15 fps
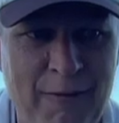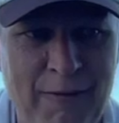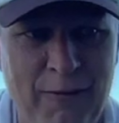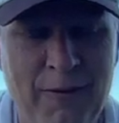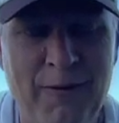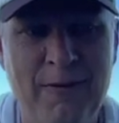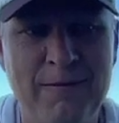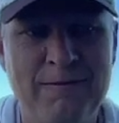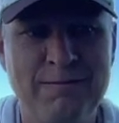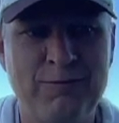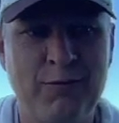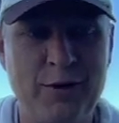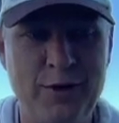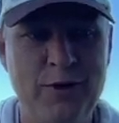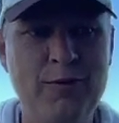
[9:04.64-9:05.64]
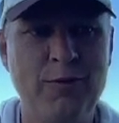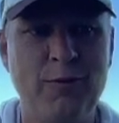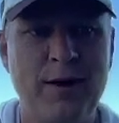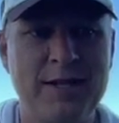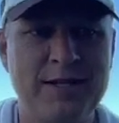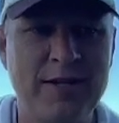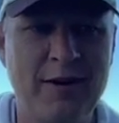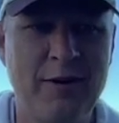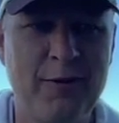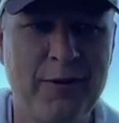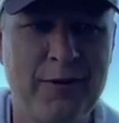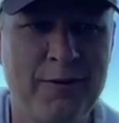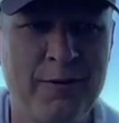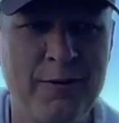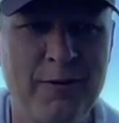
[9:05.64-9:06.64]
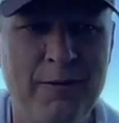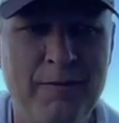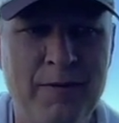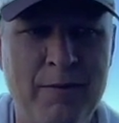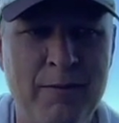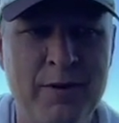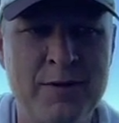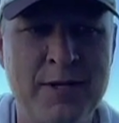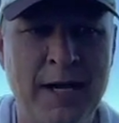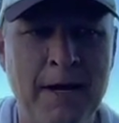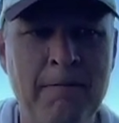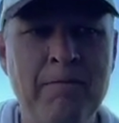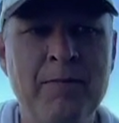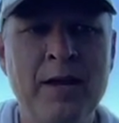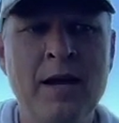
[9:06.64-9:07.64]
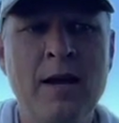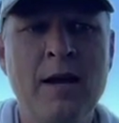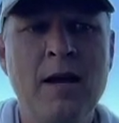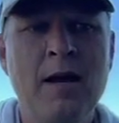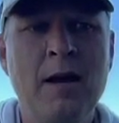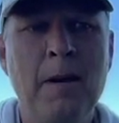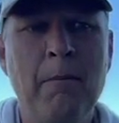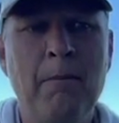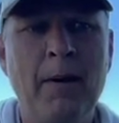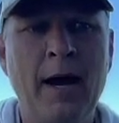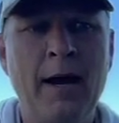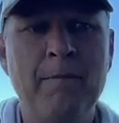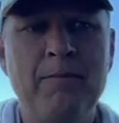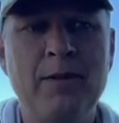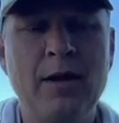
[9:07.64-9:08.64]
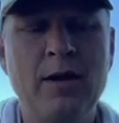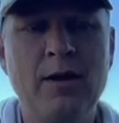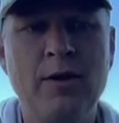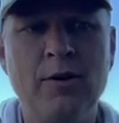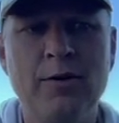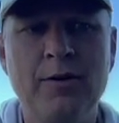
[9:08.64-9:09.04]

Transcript: for you to want to go through the museum. But you'll